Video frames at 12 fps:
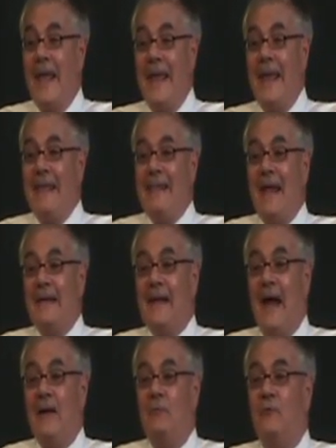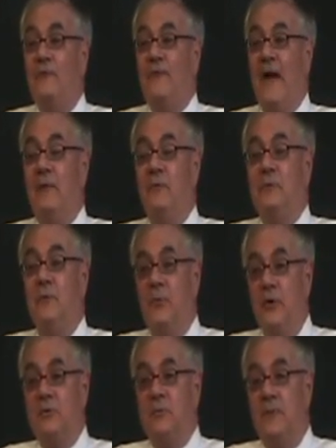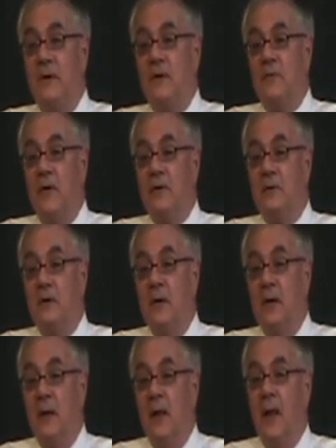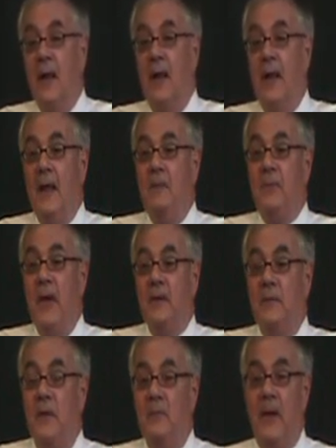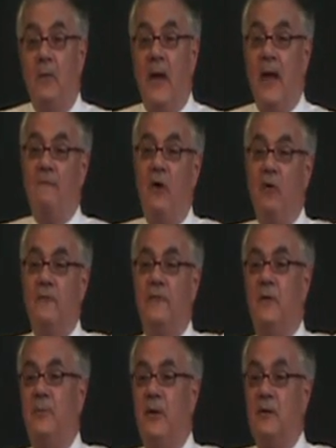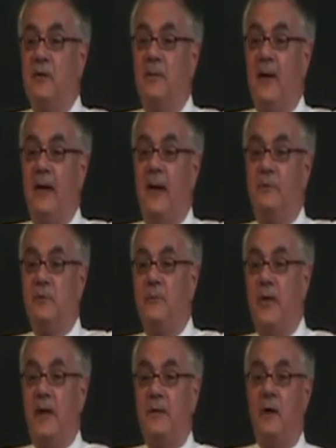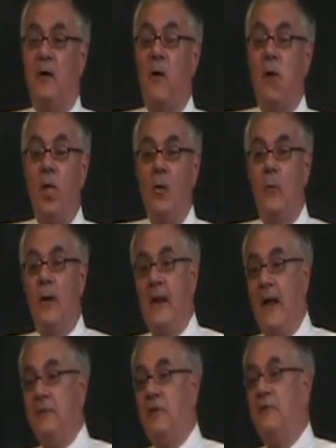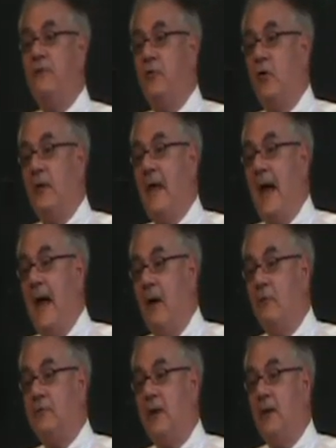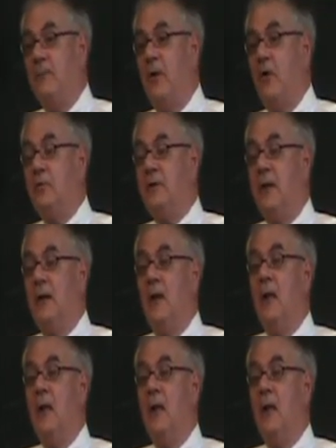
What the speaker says: He then got into a fight with the Bush administration. He passed the bill. By the way, I voted for the bill in committee and helped to pass it. When it got to the floor of the House, I opposed it.